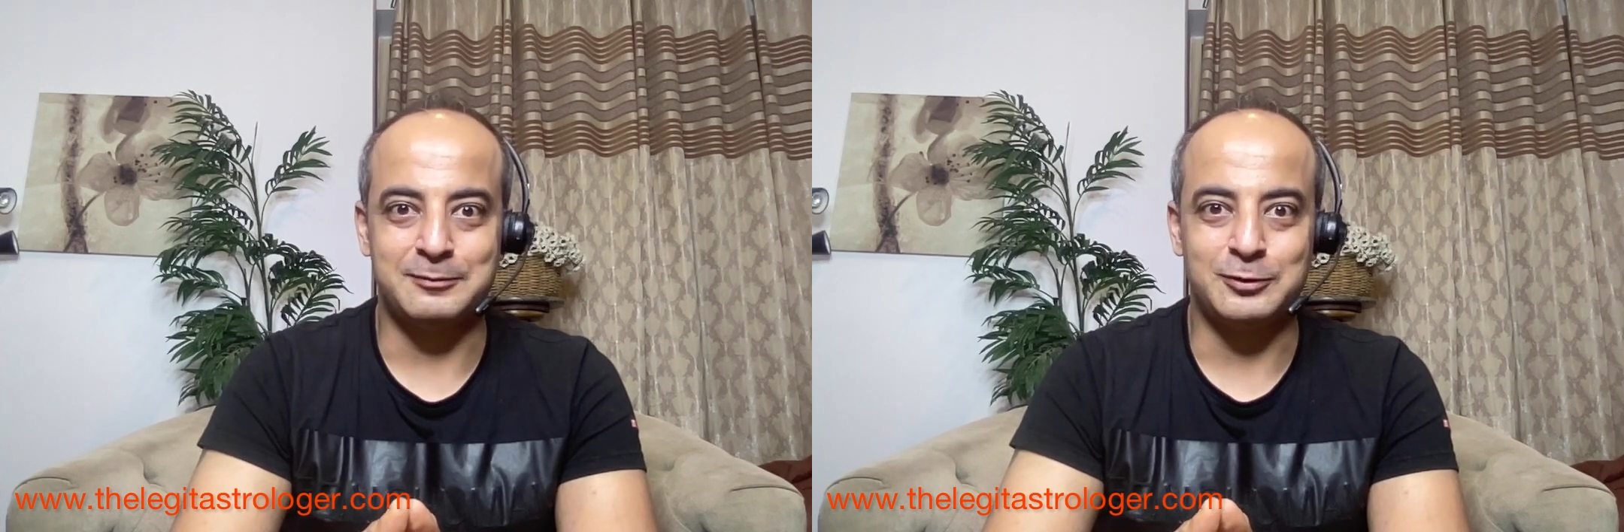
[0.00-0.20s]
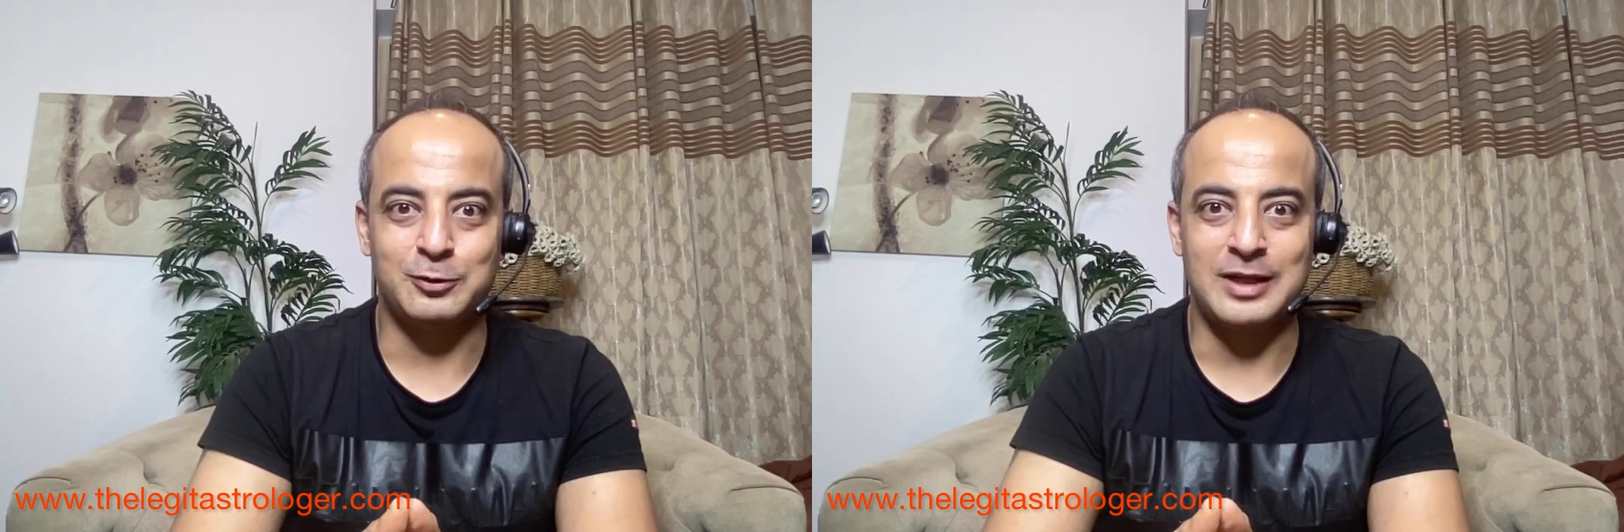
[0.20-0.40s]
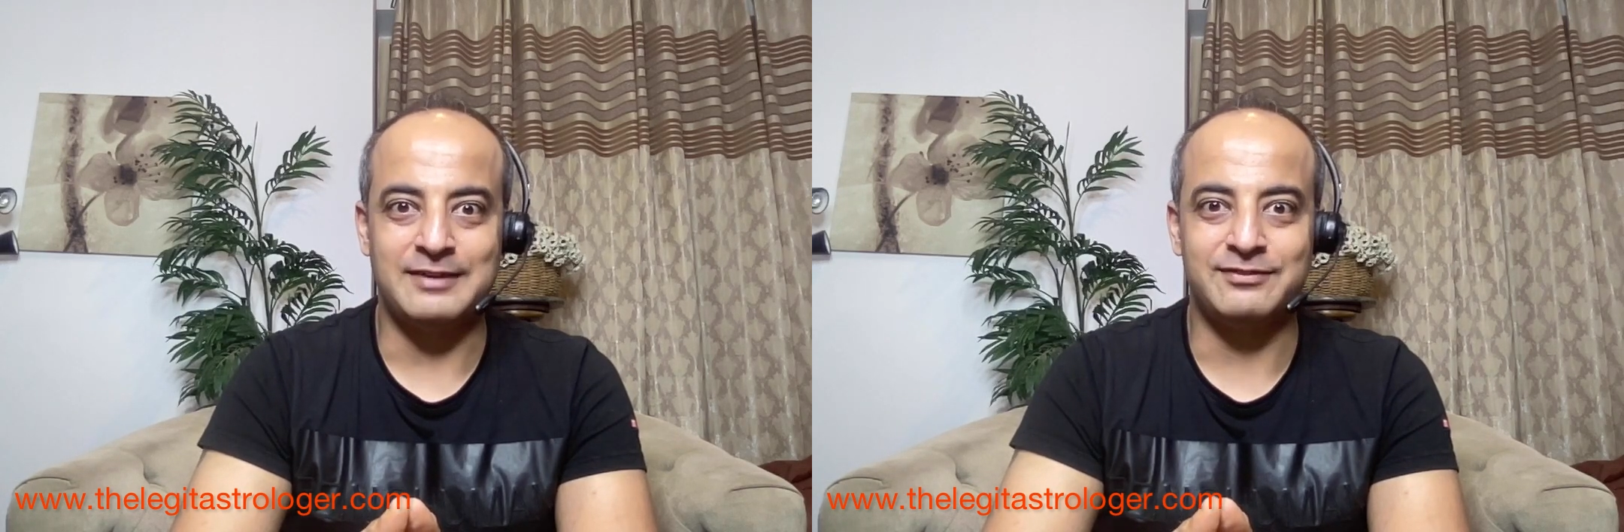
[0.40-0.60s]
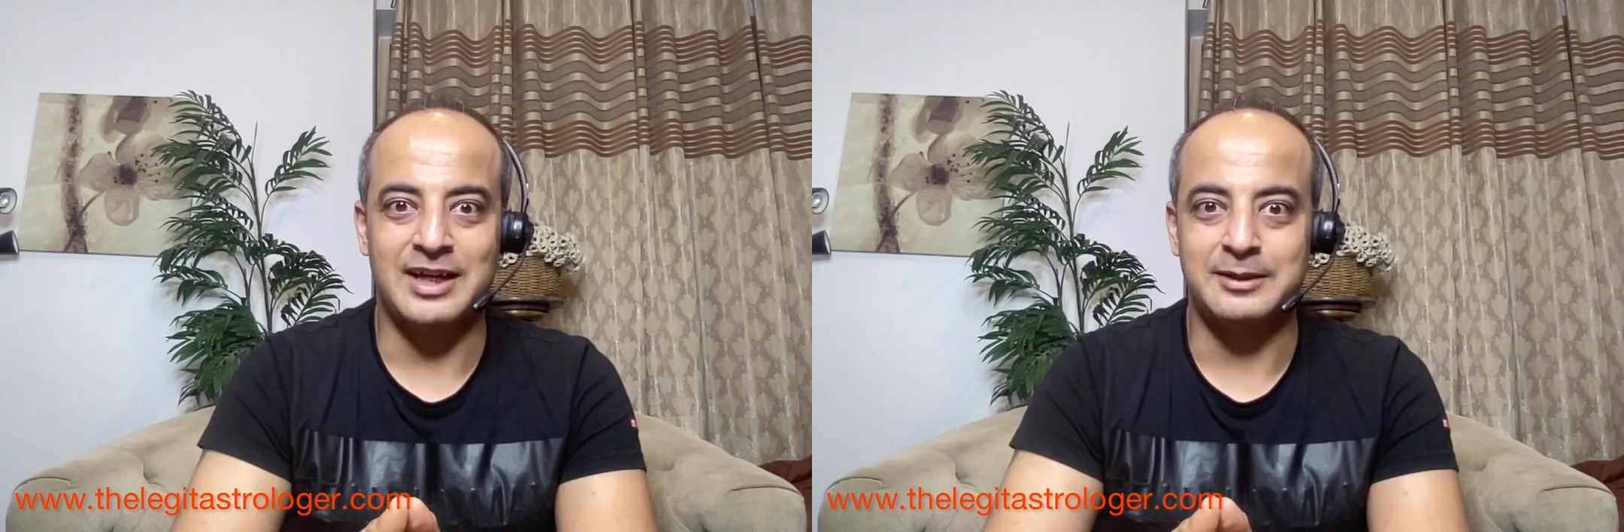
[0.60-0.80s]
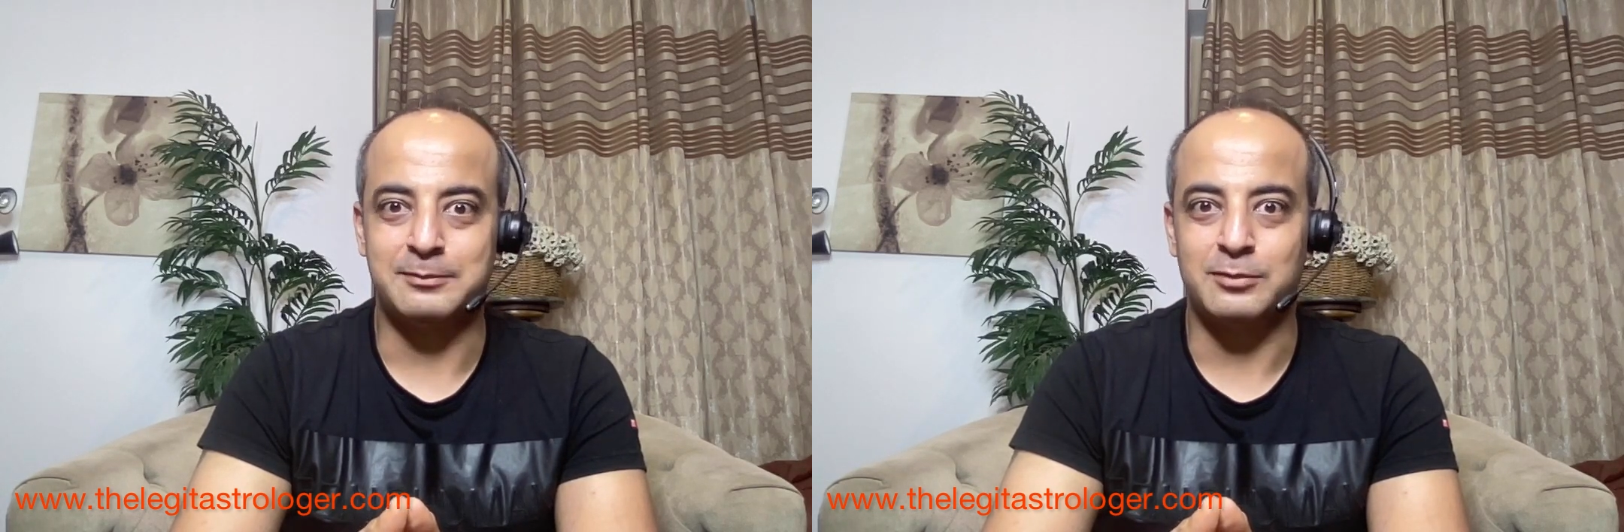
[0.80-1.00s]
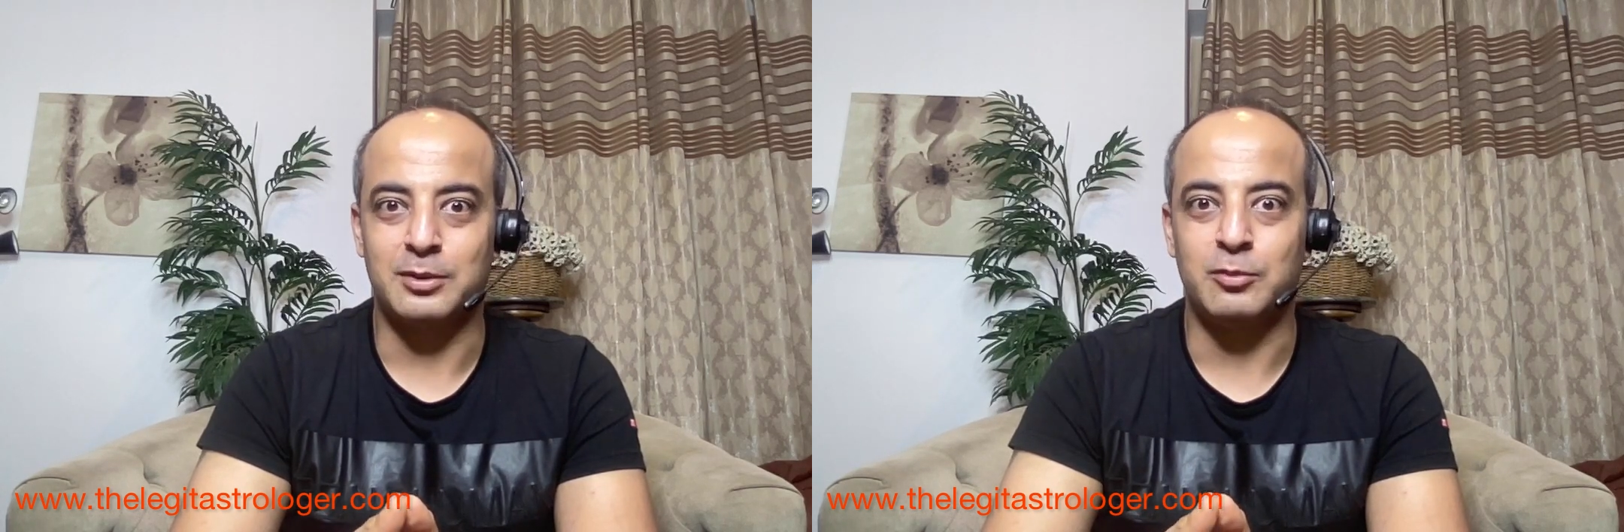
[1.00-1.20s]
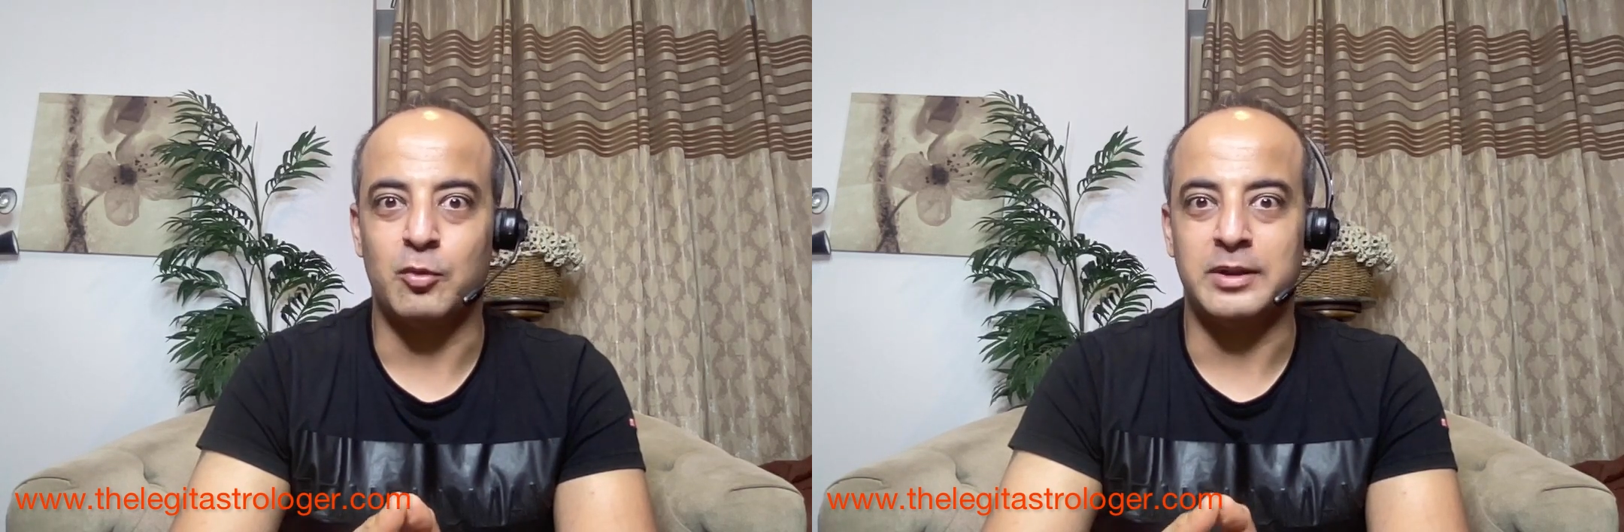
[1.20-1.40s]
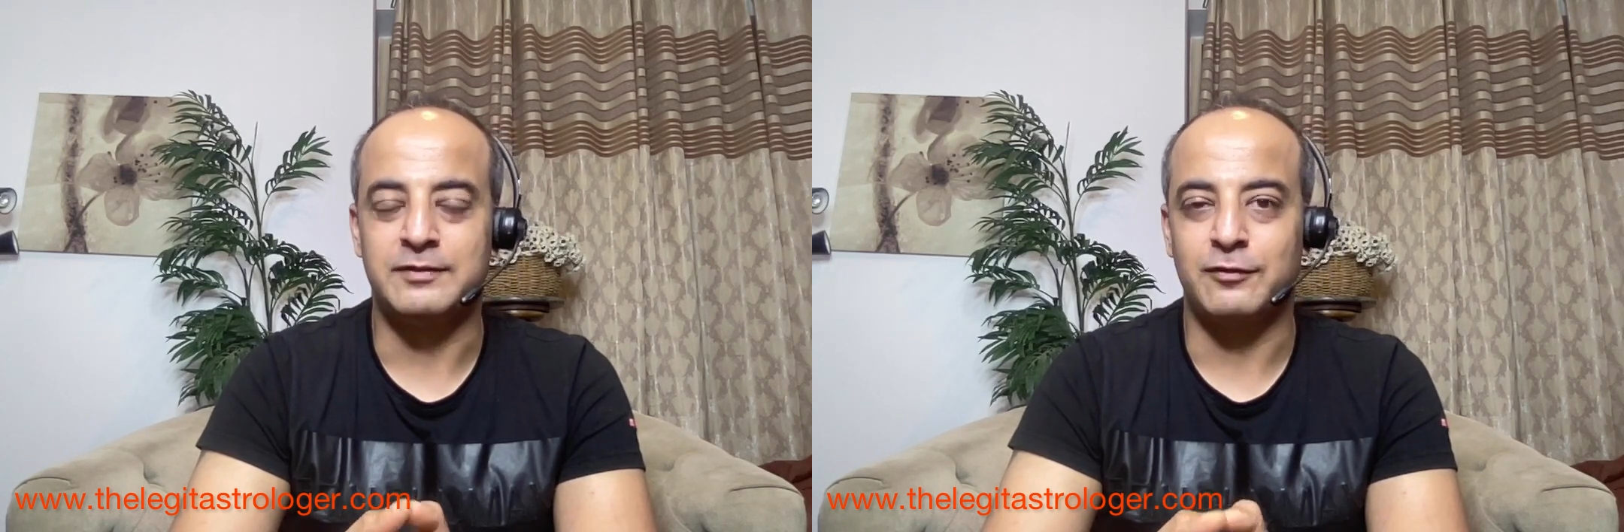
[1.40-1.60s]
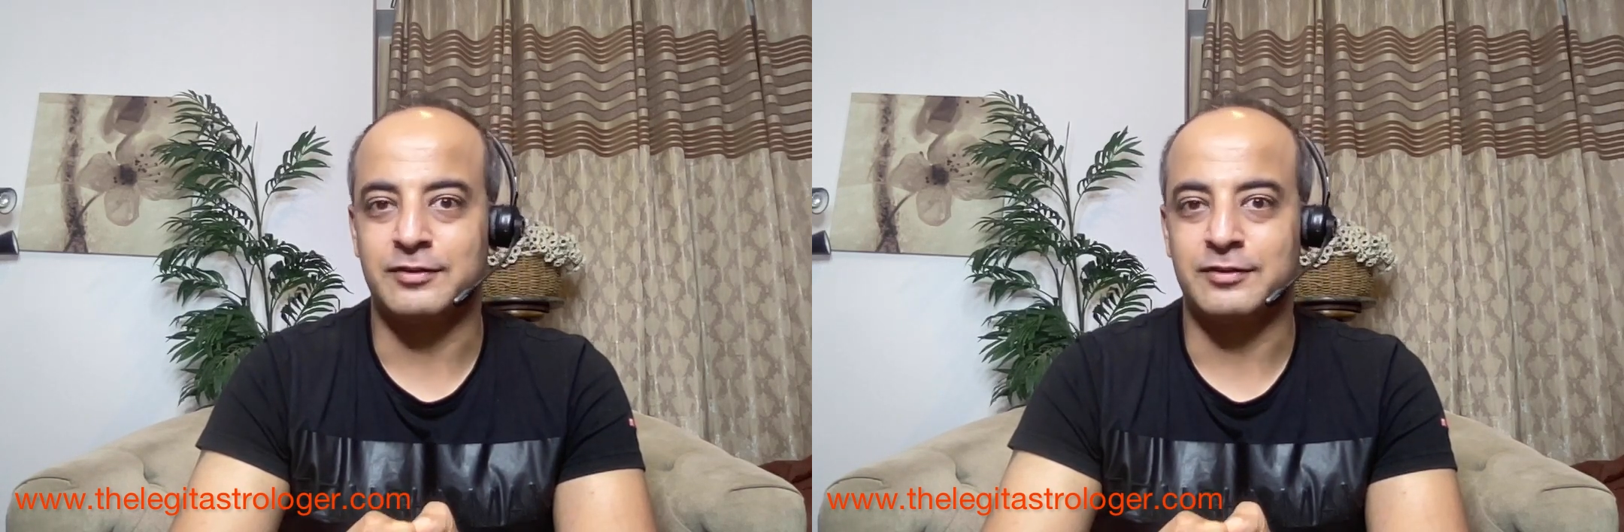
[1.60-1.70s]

lifetime moment for